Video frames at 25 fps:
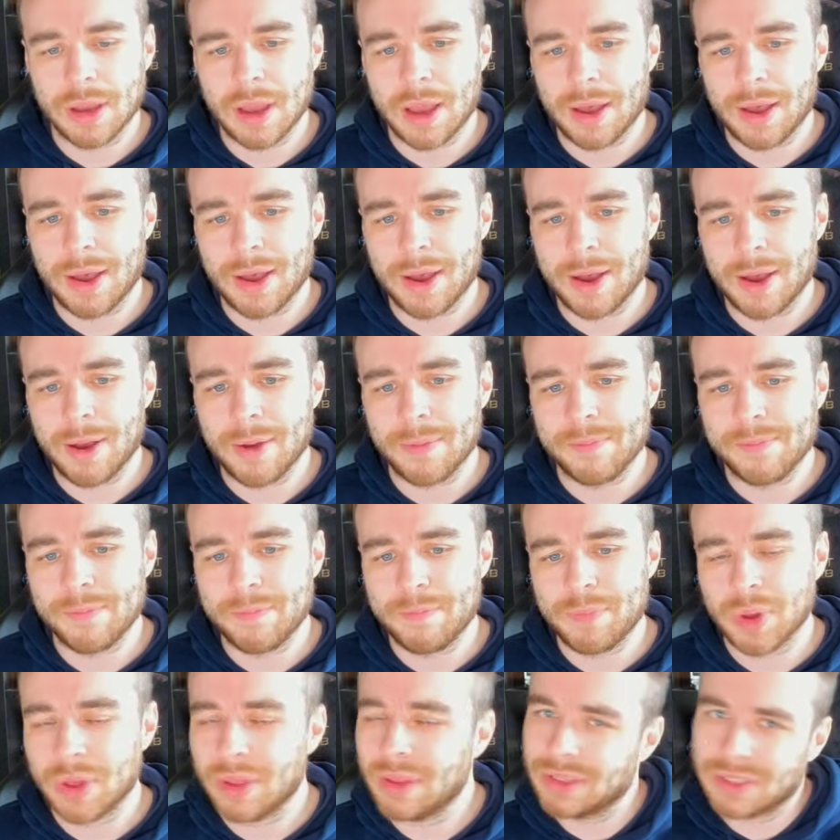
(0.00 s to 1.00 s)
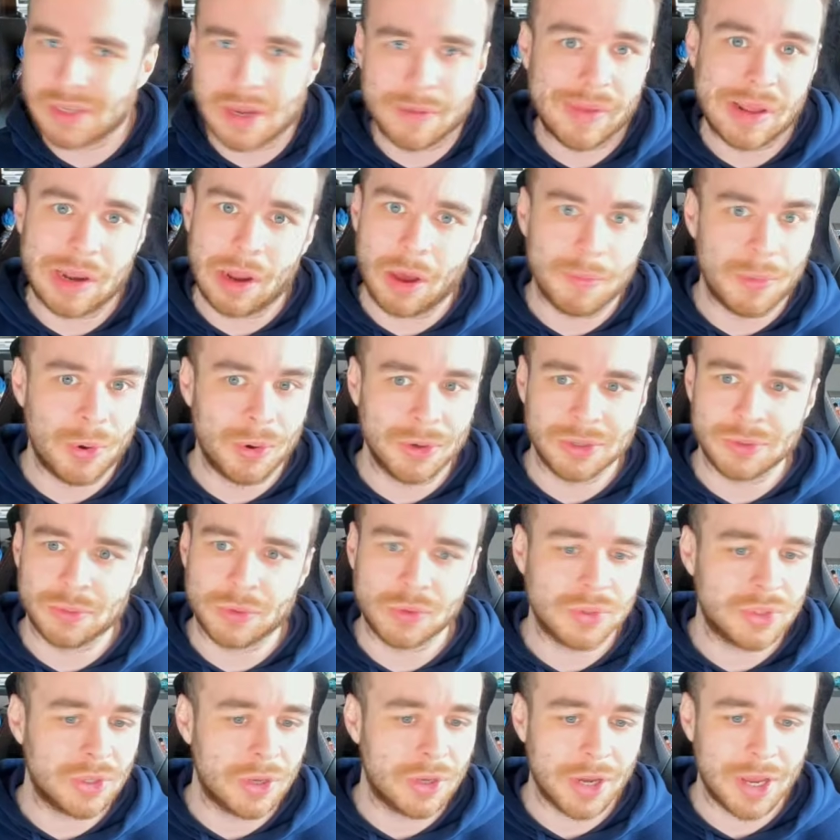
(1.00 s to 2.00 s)
but there's going to be a lot more
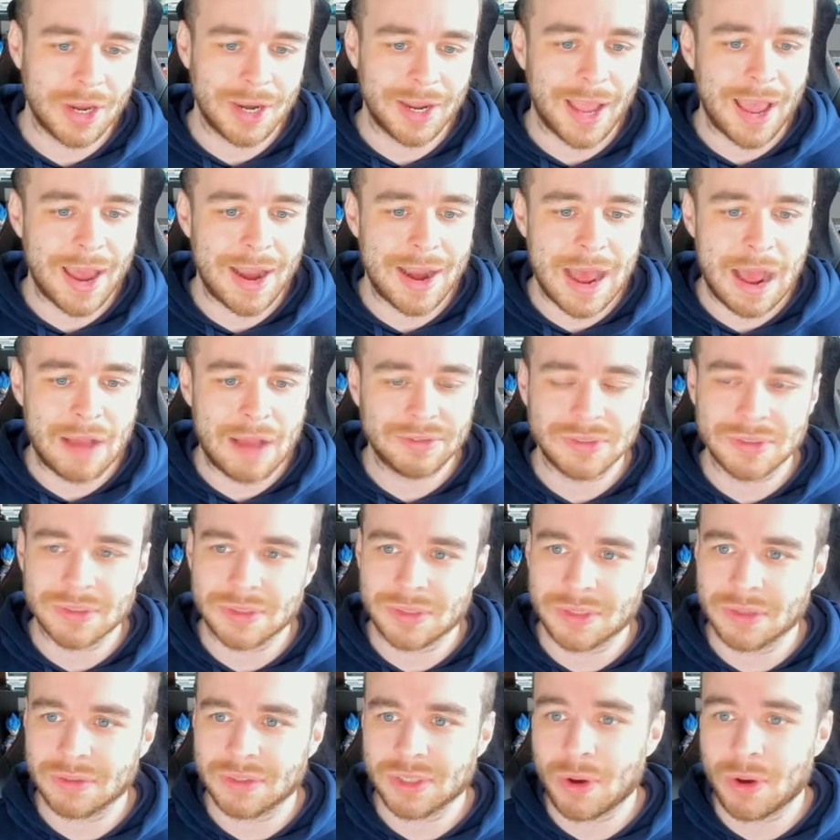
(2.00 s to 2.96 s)
doubles that are going to get announced and stuff.